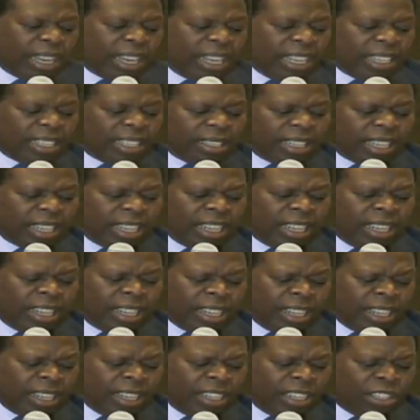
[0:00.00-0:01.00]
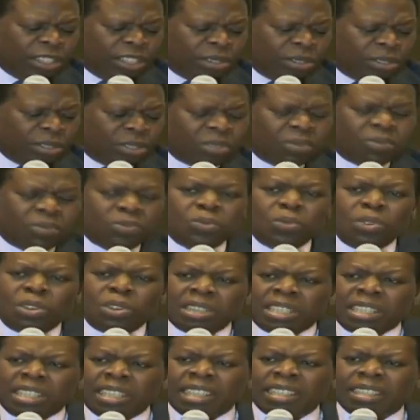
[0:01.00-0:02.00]
at uh, issues of
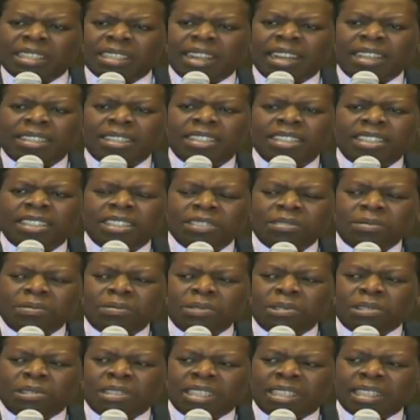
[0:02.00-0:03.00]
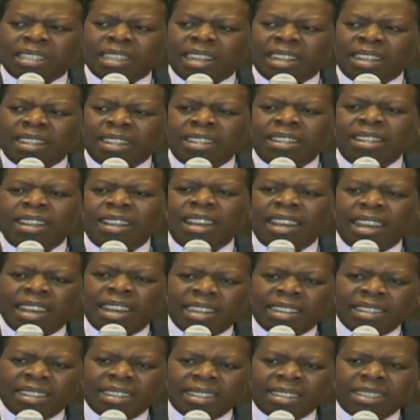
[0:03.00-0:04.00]
water scarcity, water,
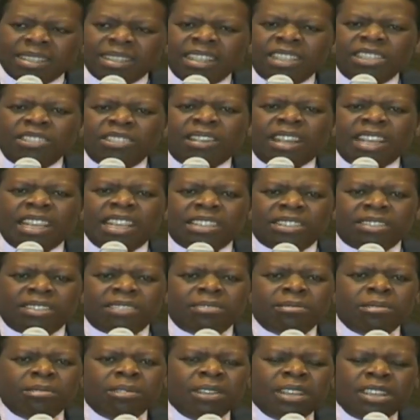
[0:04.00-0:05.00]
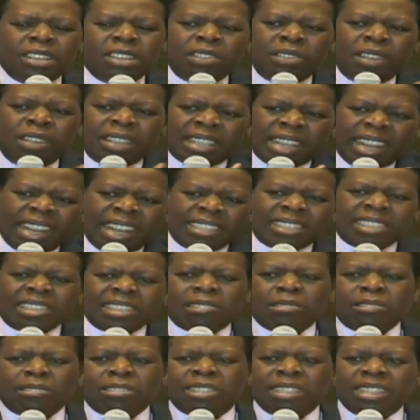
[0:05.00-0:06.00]
health, education. You know, it cuts
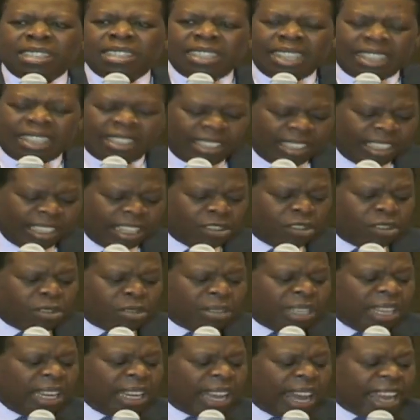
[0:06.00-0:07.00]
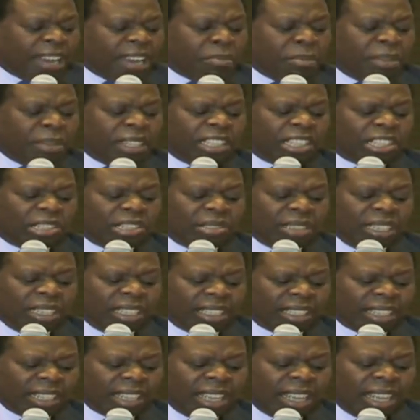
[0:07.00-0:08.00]
across the sectors, and all the line
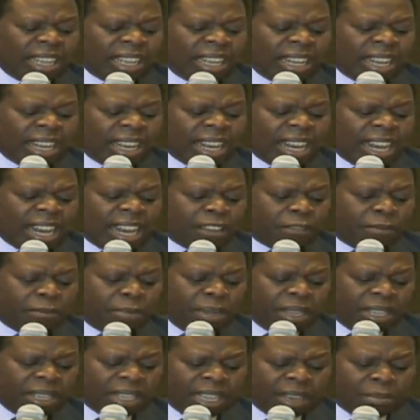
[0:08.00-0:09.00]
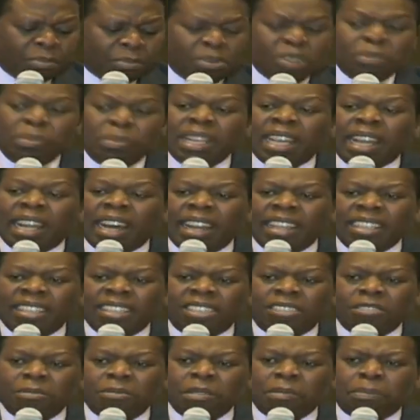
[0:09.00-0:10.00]
ministries have been uh,
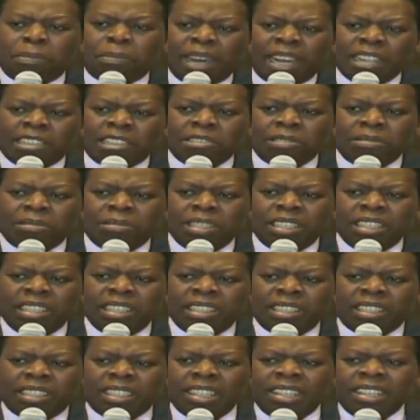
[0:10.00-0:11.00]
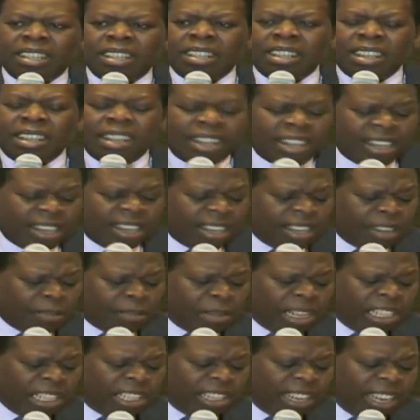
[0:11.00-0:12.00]
mobilized to be part of this uh,
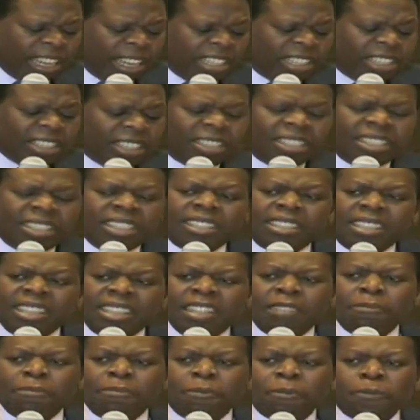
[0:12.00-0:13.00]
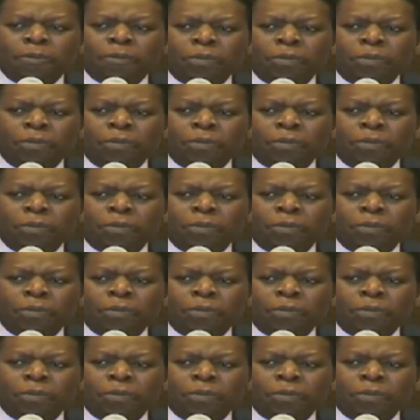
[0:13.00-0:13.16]
multi-agency team